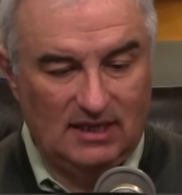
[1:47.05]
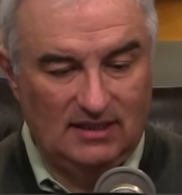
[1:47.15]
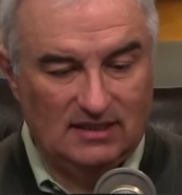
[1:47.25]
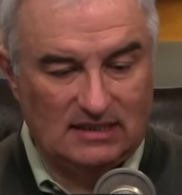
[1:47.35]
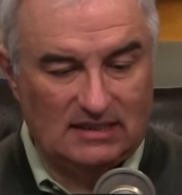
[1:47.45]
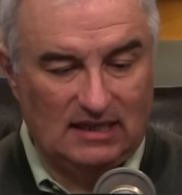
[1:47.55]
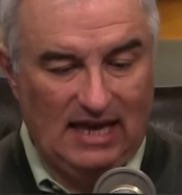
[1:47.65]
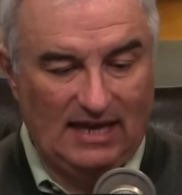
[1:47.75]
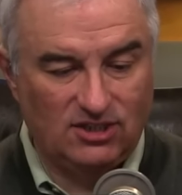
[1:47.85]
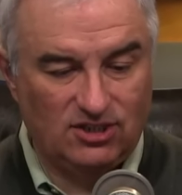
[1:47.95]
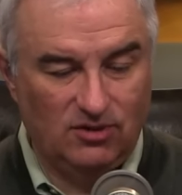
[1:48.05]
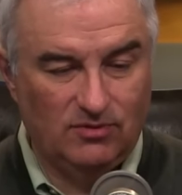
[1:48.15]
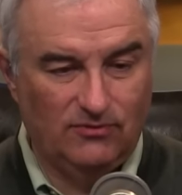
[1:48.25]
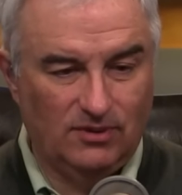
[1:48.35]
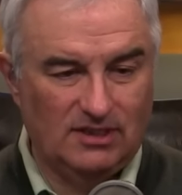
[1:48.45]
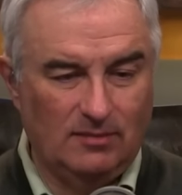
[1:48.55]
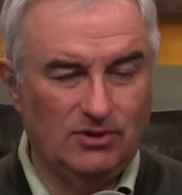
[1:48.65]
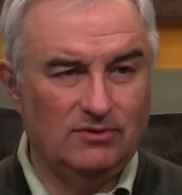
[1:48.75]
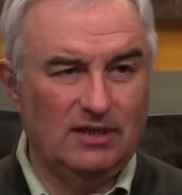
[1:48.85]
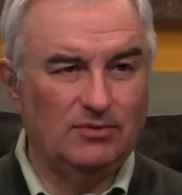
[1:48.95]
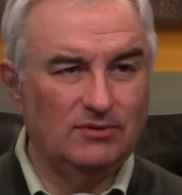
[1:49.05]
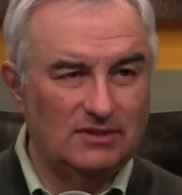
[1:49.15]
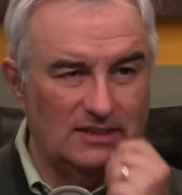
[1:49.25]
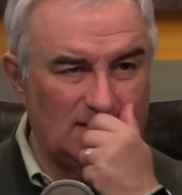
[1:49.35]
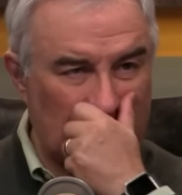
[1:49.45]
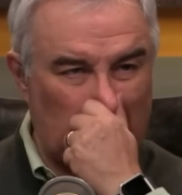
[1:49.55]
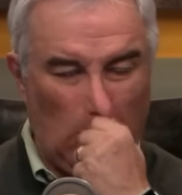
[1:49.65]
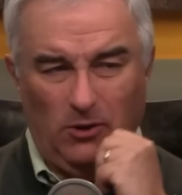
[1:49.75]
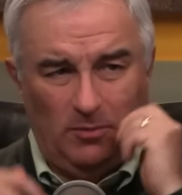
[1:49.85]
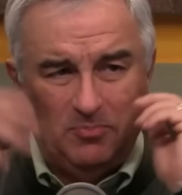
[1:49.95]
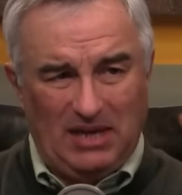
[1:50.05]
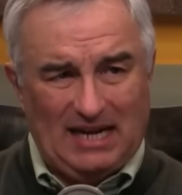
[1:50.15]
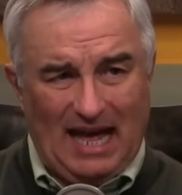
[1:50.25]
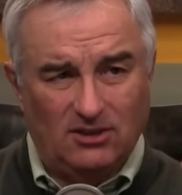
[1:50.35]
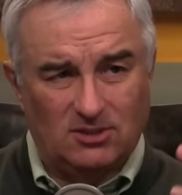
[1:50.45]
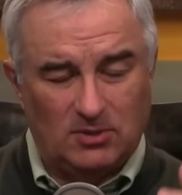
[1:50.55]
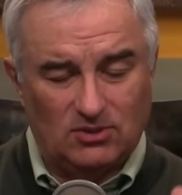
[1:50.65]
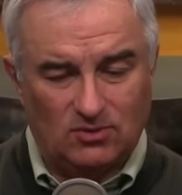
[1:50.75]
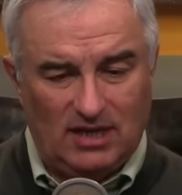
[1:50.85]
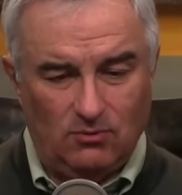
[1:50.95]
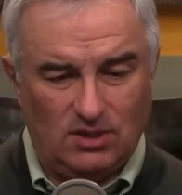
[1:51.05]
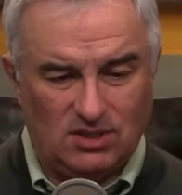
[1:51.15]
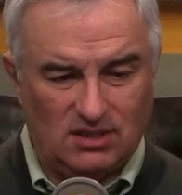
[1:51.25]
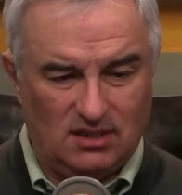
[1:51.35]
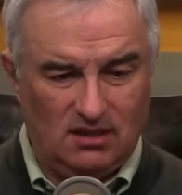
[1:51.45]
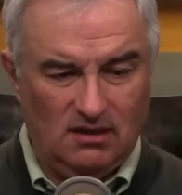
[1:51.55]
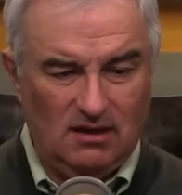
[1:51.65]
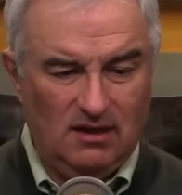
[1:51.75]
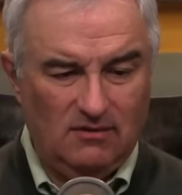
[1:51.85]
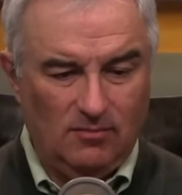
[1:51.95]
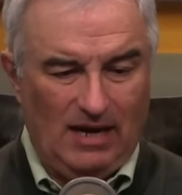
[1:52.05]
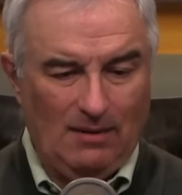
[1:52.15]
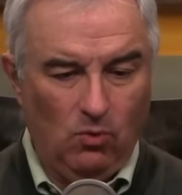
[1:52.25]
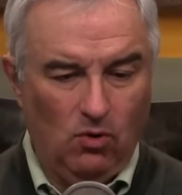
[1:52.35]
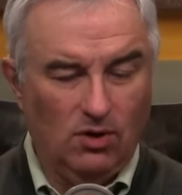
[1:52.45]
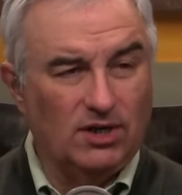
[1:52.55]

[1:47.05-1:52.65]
And this is the last show before W W D C and all the big announcements. Rene Ritchie's here from i more